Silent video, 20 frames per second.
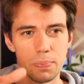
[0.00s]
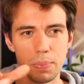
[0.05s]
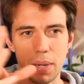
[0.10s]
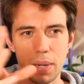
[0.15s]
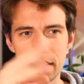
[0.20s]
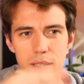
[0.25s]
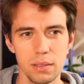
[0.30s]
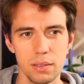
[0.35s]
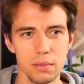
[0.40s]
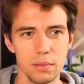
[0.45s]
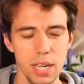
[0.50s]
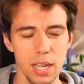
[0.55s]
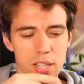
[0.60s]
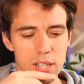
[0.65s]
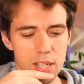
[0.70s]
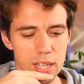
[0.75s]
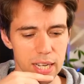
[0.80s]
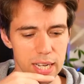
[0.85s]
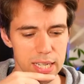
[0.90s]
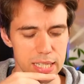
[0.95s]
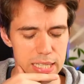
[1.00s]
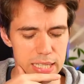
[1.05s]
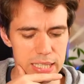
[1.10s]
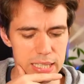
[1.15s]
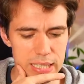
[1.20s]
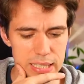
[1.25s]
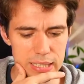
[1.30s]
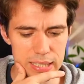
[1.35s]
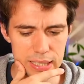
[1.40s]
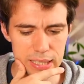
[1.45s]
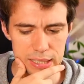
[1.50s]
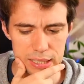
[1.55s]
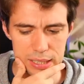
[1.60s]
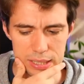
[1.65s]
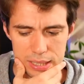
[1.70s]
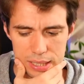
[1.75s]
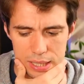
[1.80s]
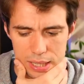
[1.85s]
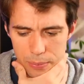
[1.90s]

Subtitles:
but actually last year, I think,